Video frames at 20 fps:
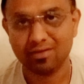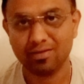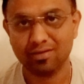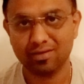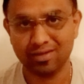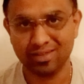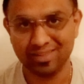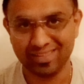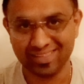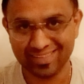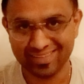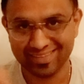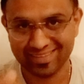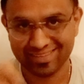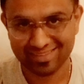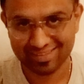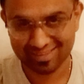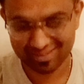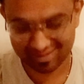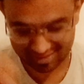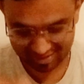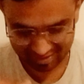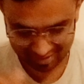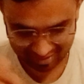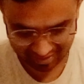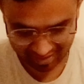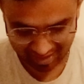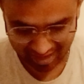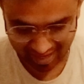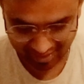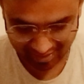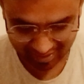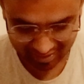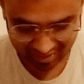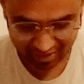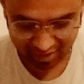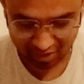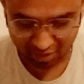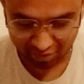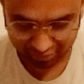a cancelling
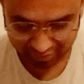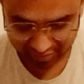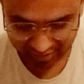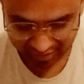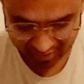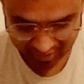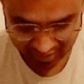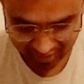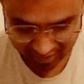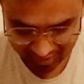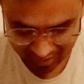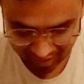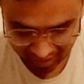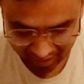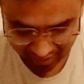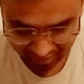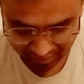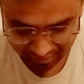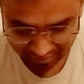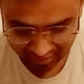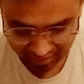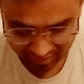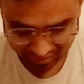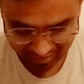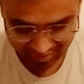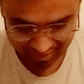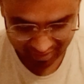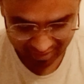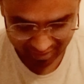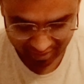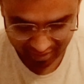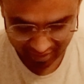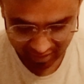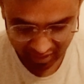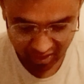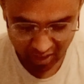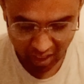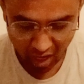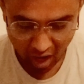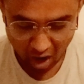of 60 sign in circle.
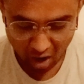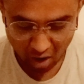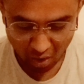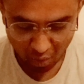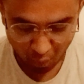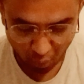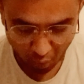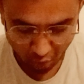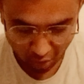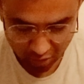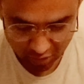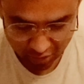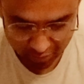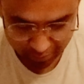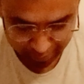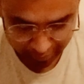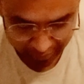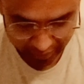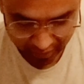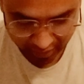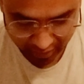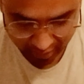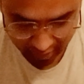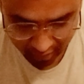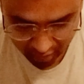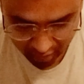What speed